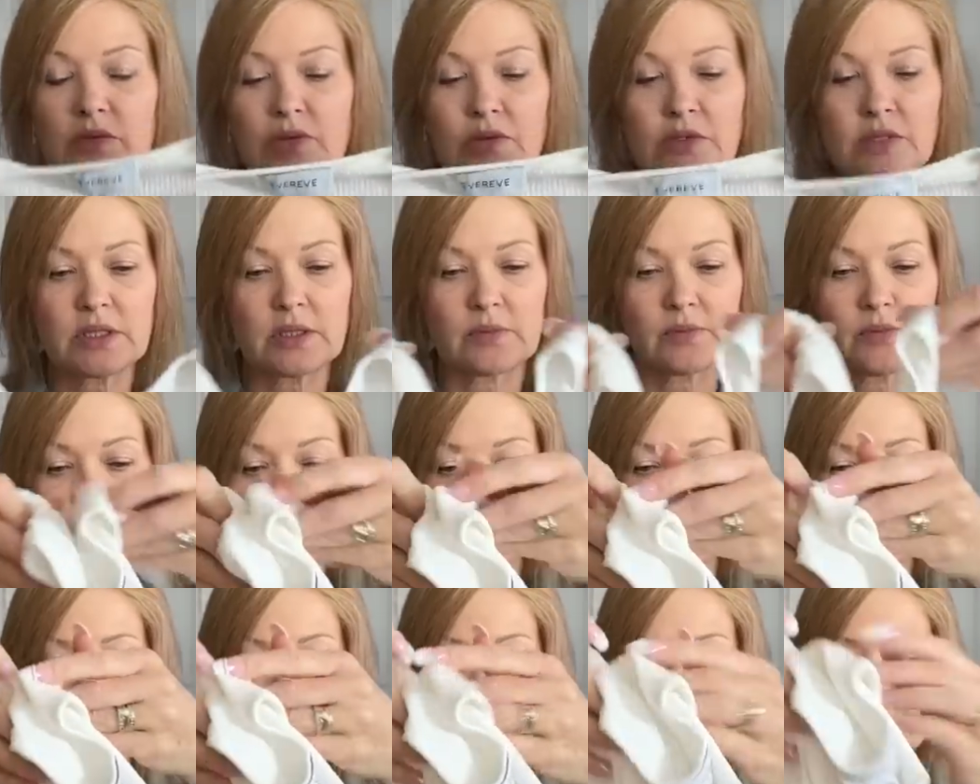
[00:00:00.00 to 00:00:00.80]
for some
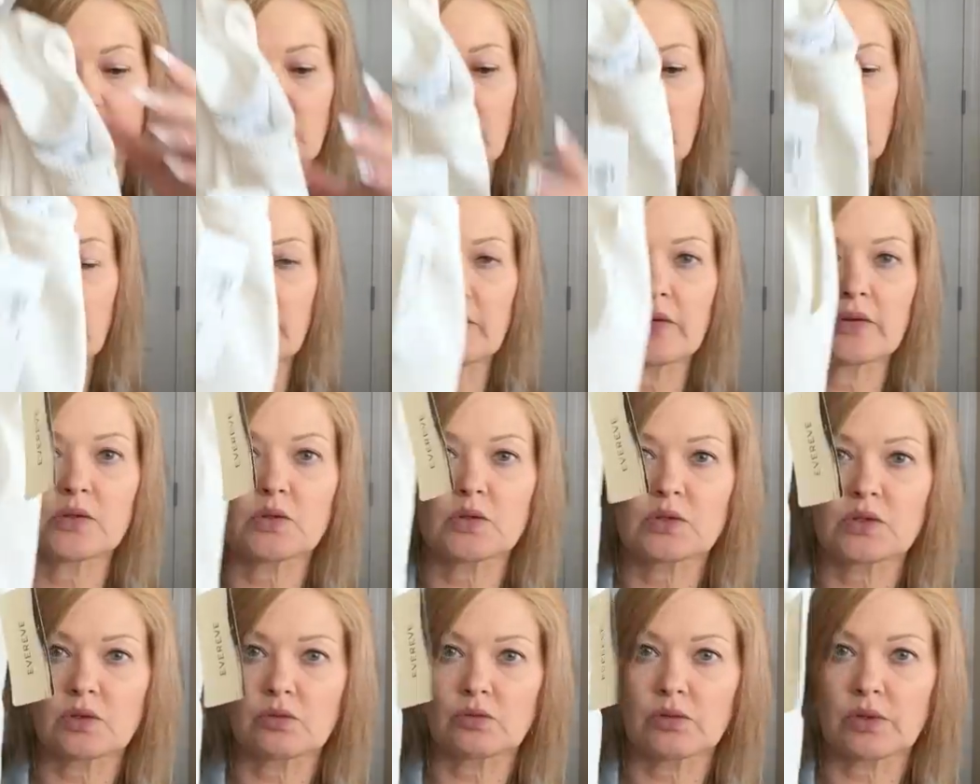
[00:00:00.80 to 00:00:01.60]
reason, so I thought this
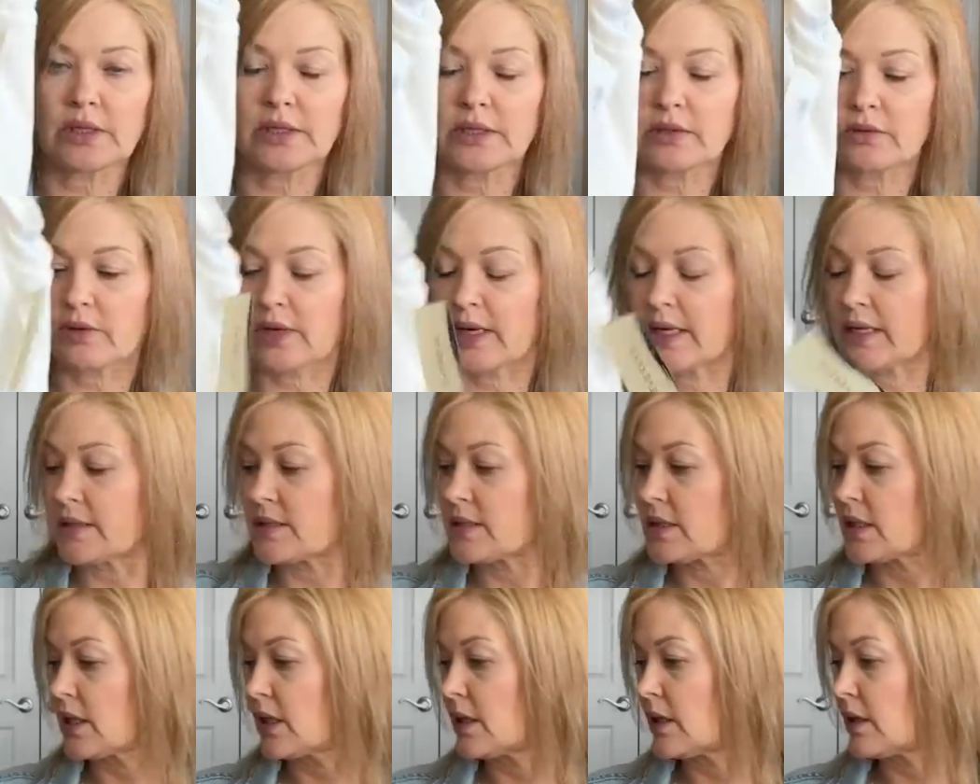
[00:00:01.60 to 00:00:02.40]
was a really
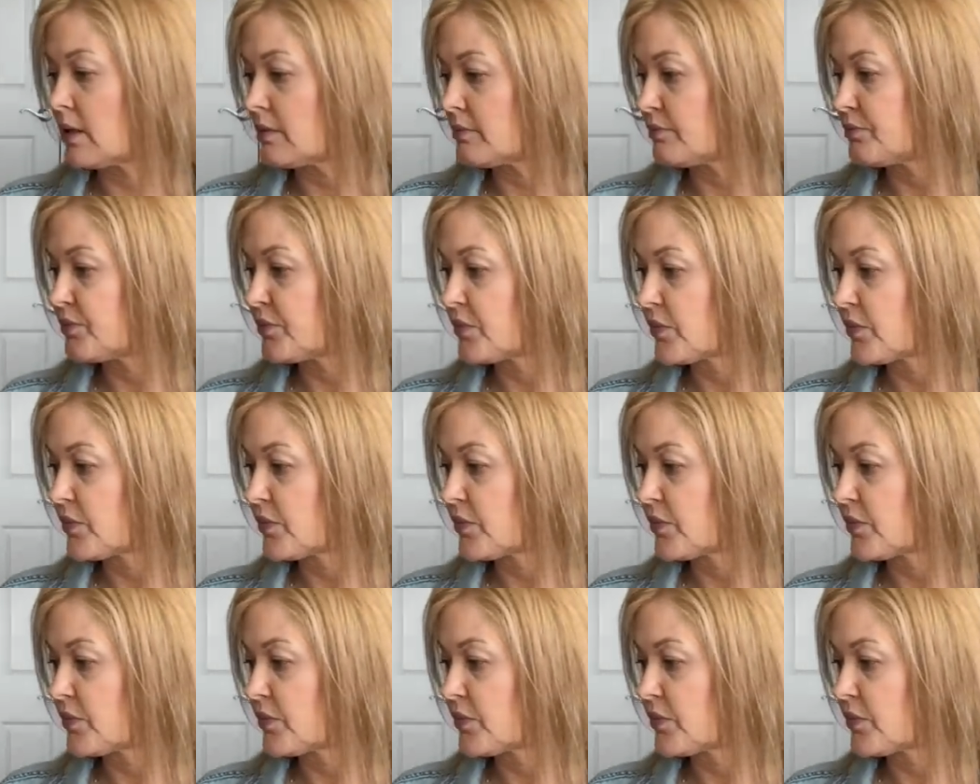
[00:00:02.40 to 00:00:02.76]
great uh,